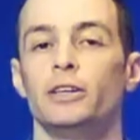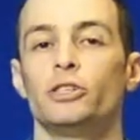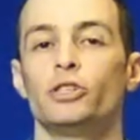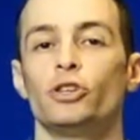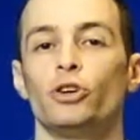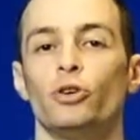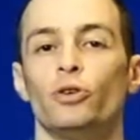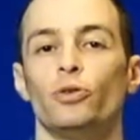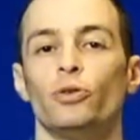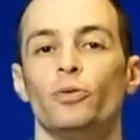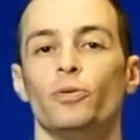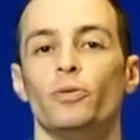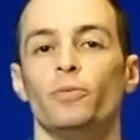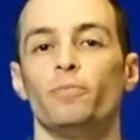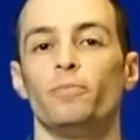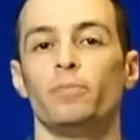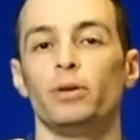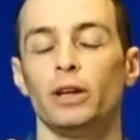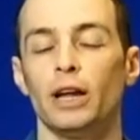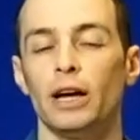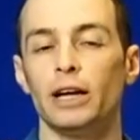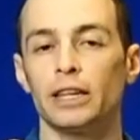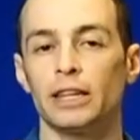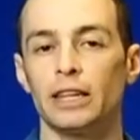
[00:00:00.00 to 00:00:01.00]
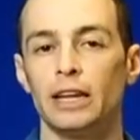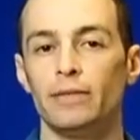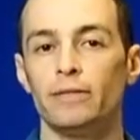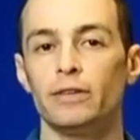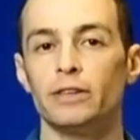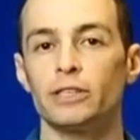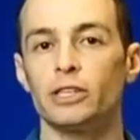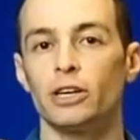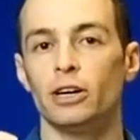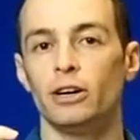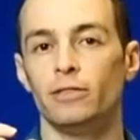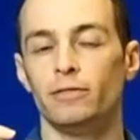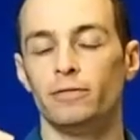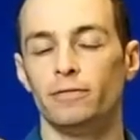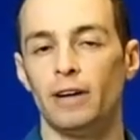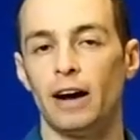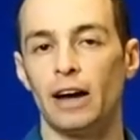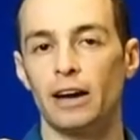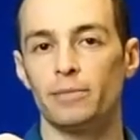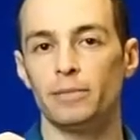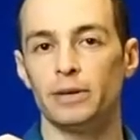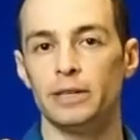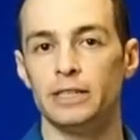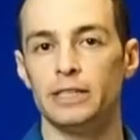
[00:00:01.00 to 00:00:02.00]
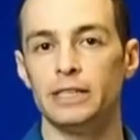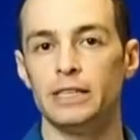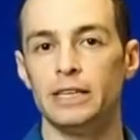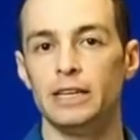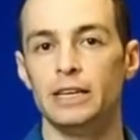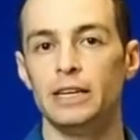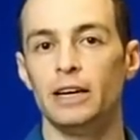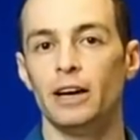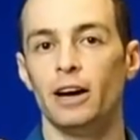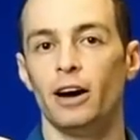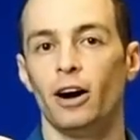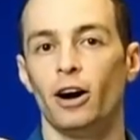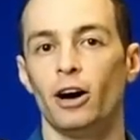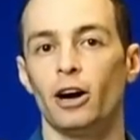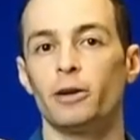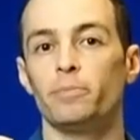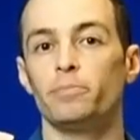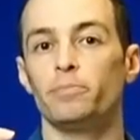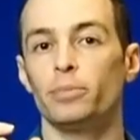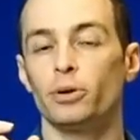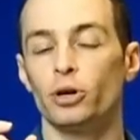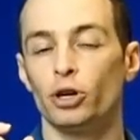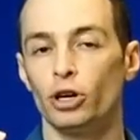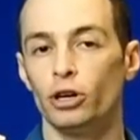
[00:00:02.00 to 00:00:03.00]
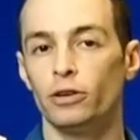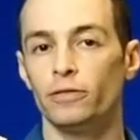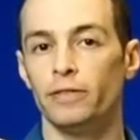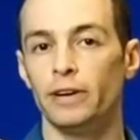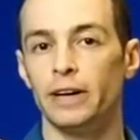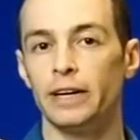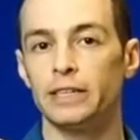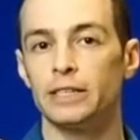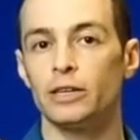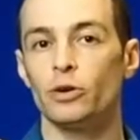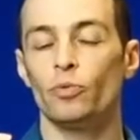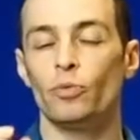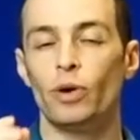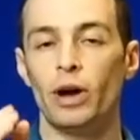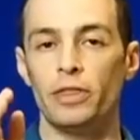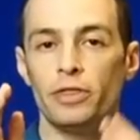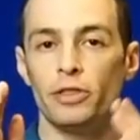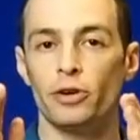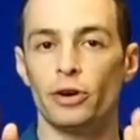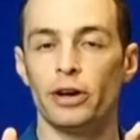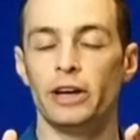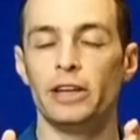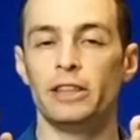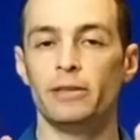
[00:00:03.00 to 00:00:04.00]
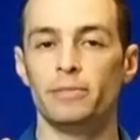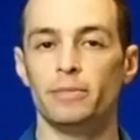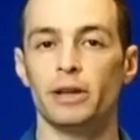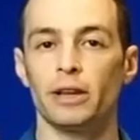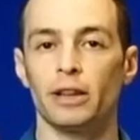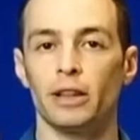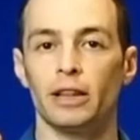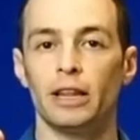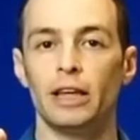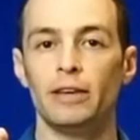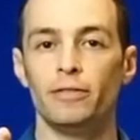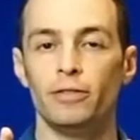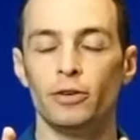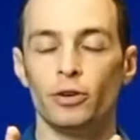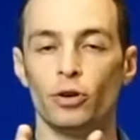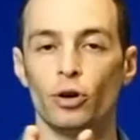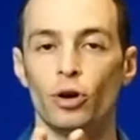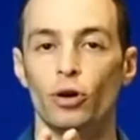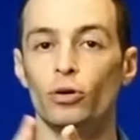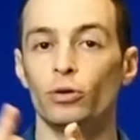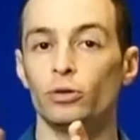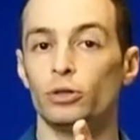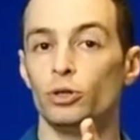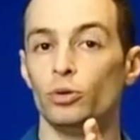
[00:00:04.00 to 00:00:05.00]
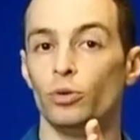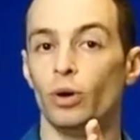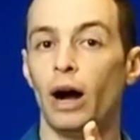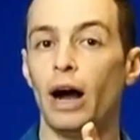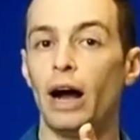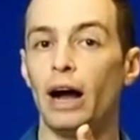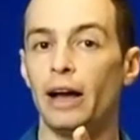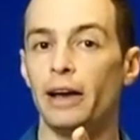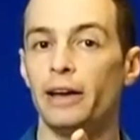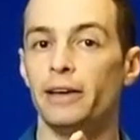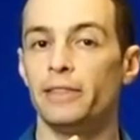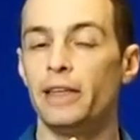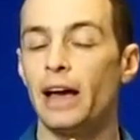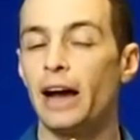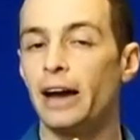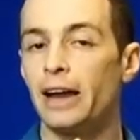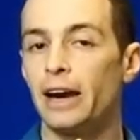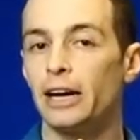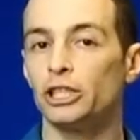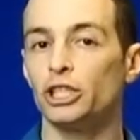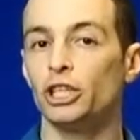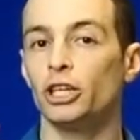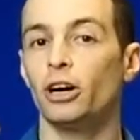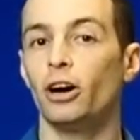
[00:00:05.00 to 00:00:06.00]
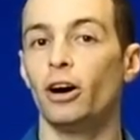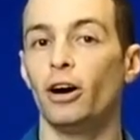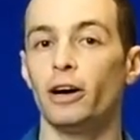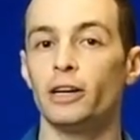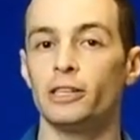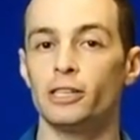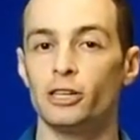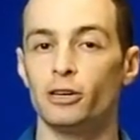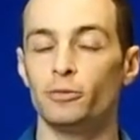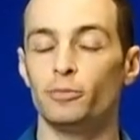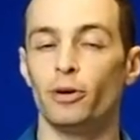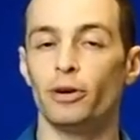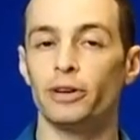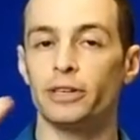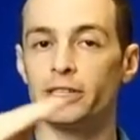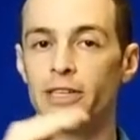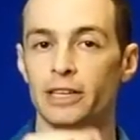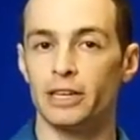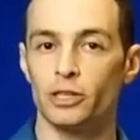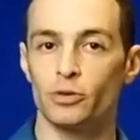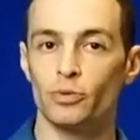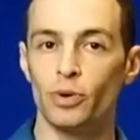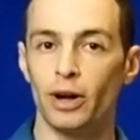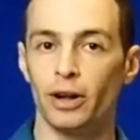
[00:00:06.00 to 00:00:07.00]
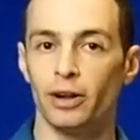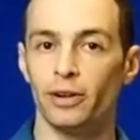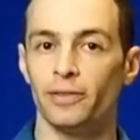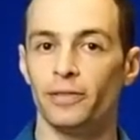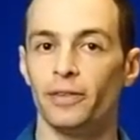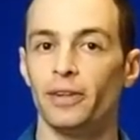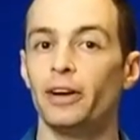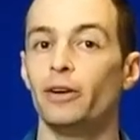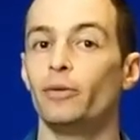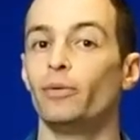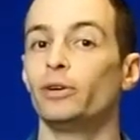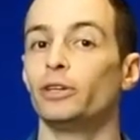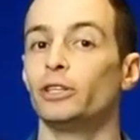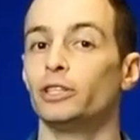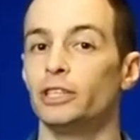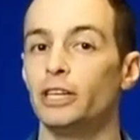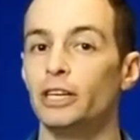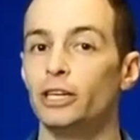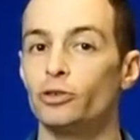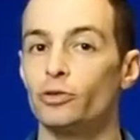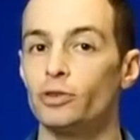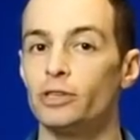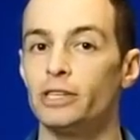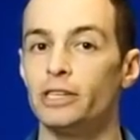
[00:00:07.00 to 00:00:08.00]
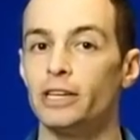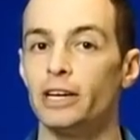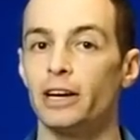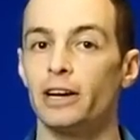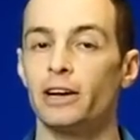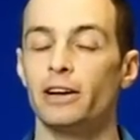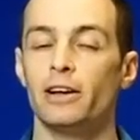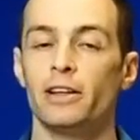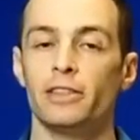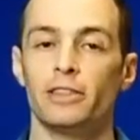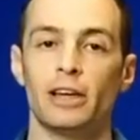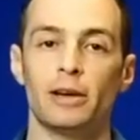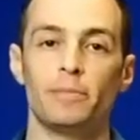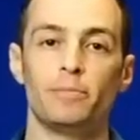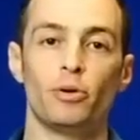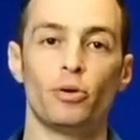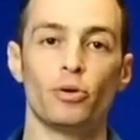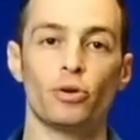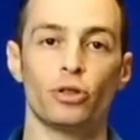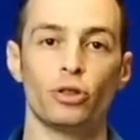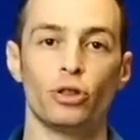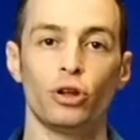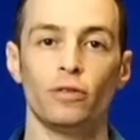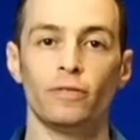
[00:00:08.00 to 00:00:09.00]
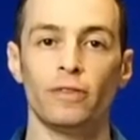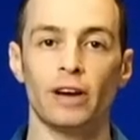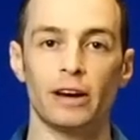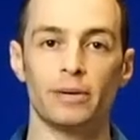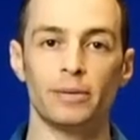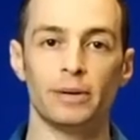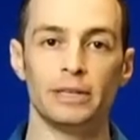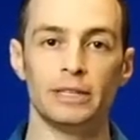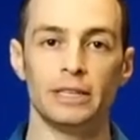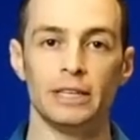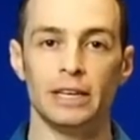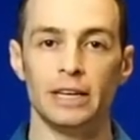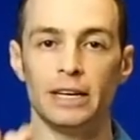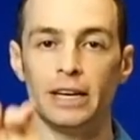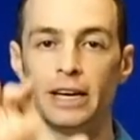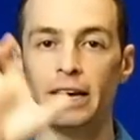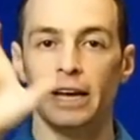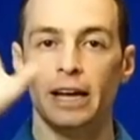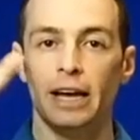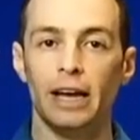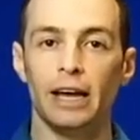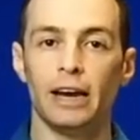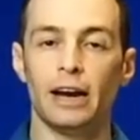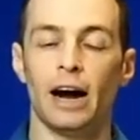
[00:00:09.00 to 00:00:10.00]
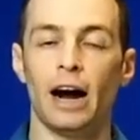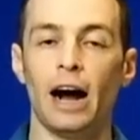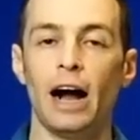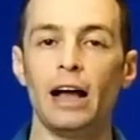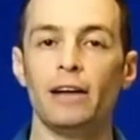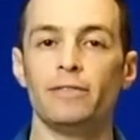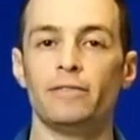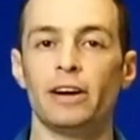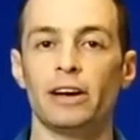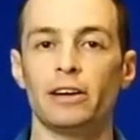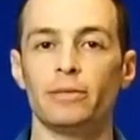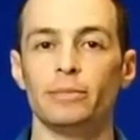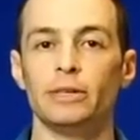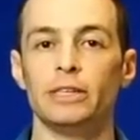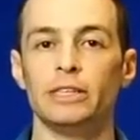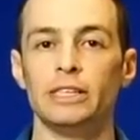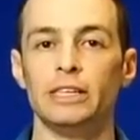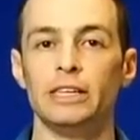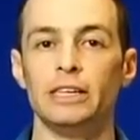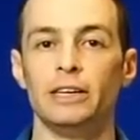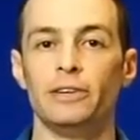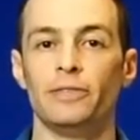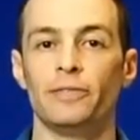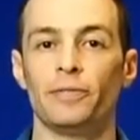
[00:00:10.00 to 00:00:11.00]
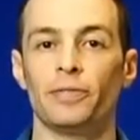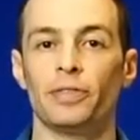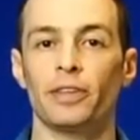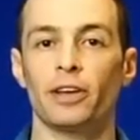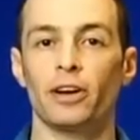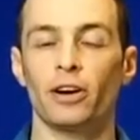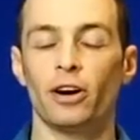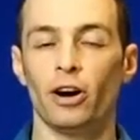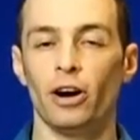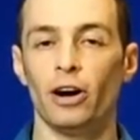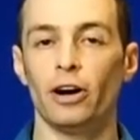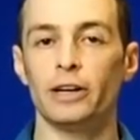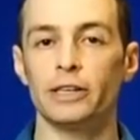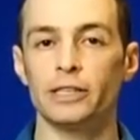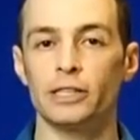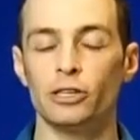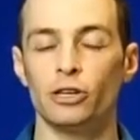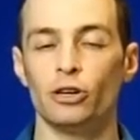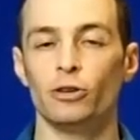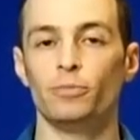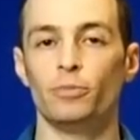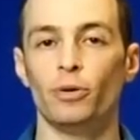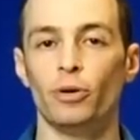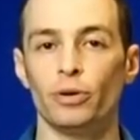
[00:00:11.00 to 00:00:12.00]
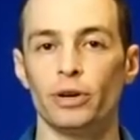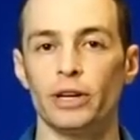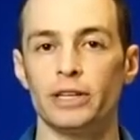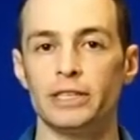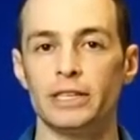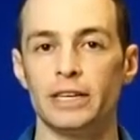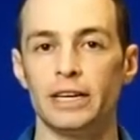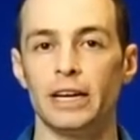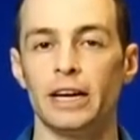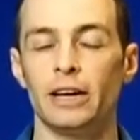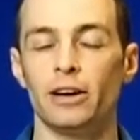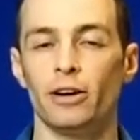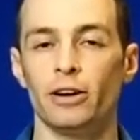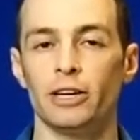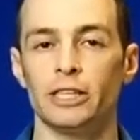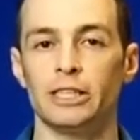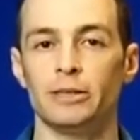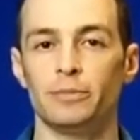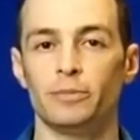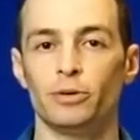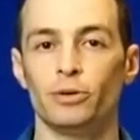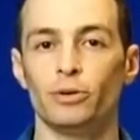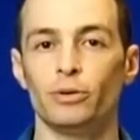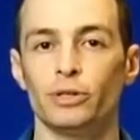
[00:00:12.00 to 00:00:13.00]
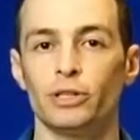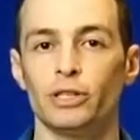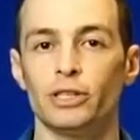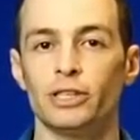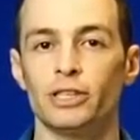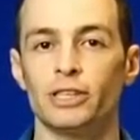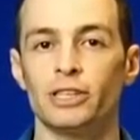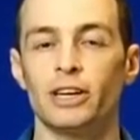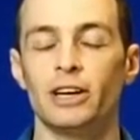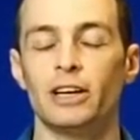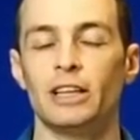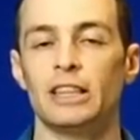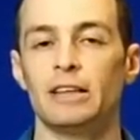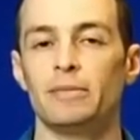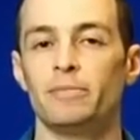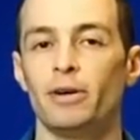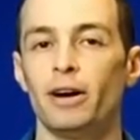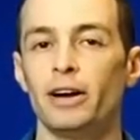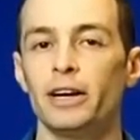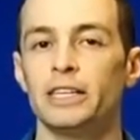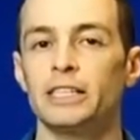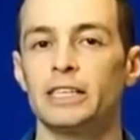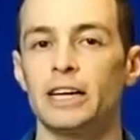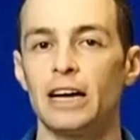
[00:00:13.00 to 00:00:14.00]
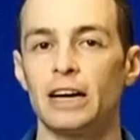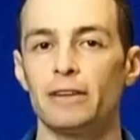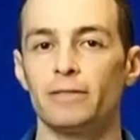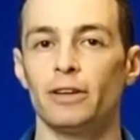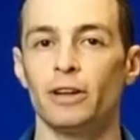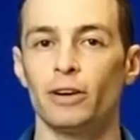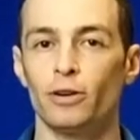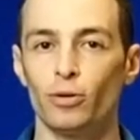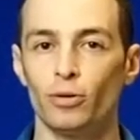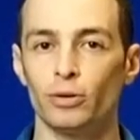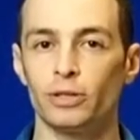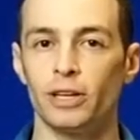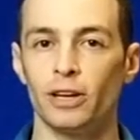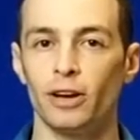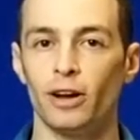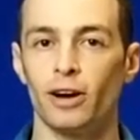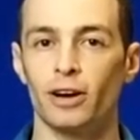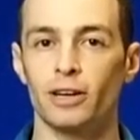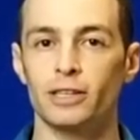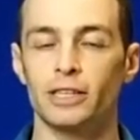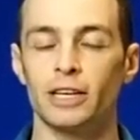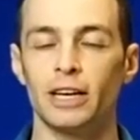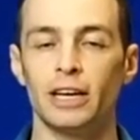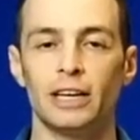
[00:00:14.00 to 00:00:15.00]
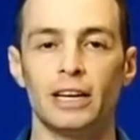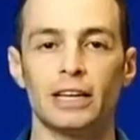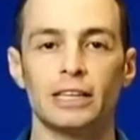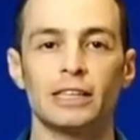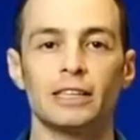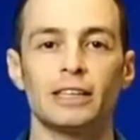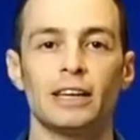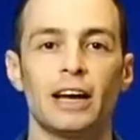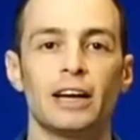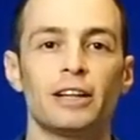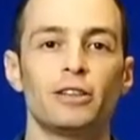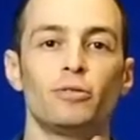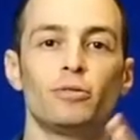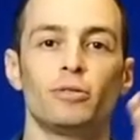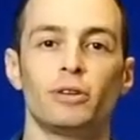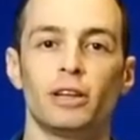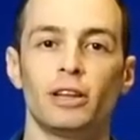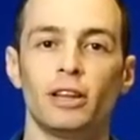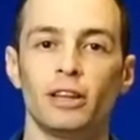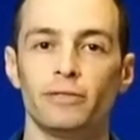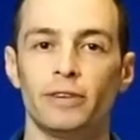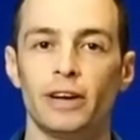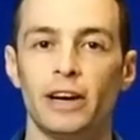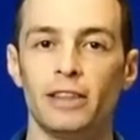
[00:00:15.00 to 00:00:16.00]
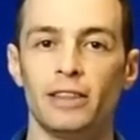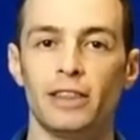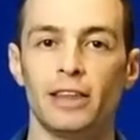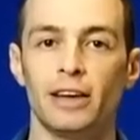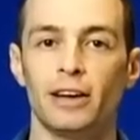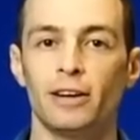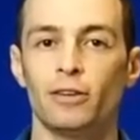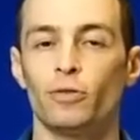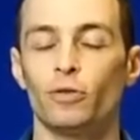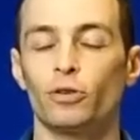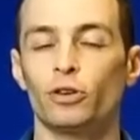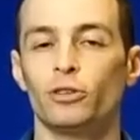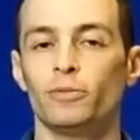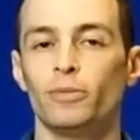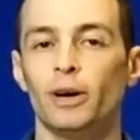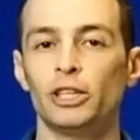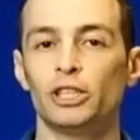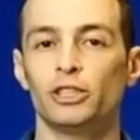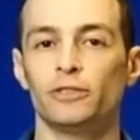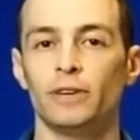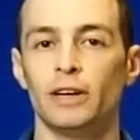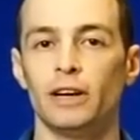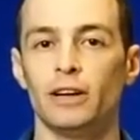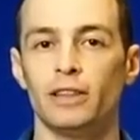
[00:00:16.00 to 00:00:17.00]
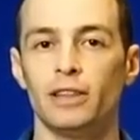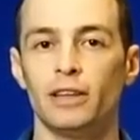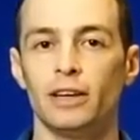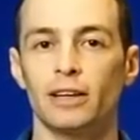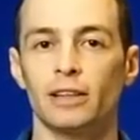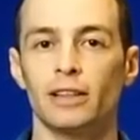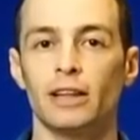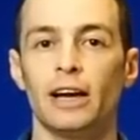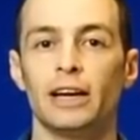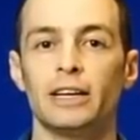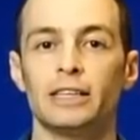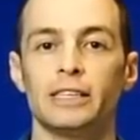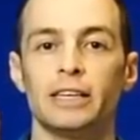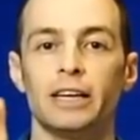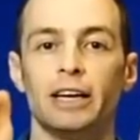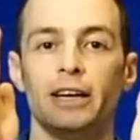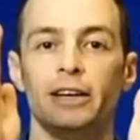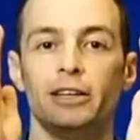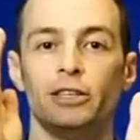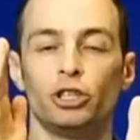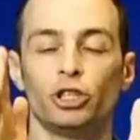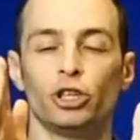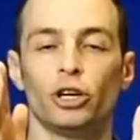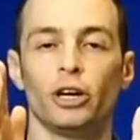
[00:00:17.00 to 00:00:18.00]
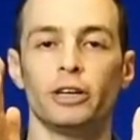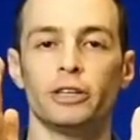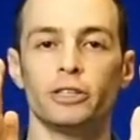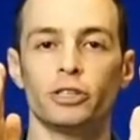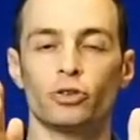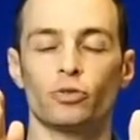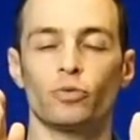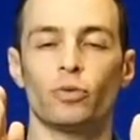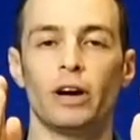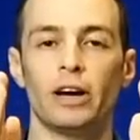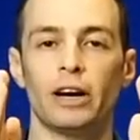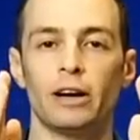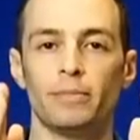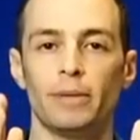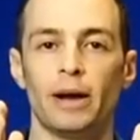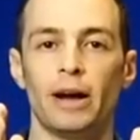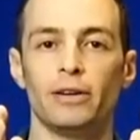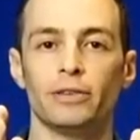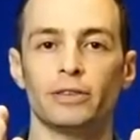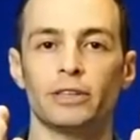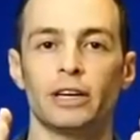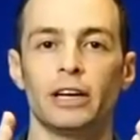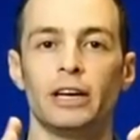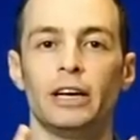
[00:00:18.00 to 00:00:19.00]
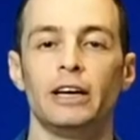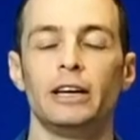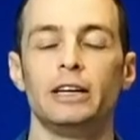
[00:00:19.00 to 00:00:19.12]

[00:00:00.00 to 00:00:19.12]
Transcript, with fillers: So blood levels of vitamin D are perfect when they're in the middle. If you go too high, that can actually cause low bone density as well, which is interesting that both low vitamin D and high vitamin D cause low bone density and osteoporosis. The body's kind of like Goldilocks. It doesn't like too little of anything or too much of anything. It likes a just right amount.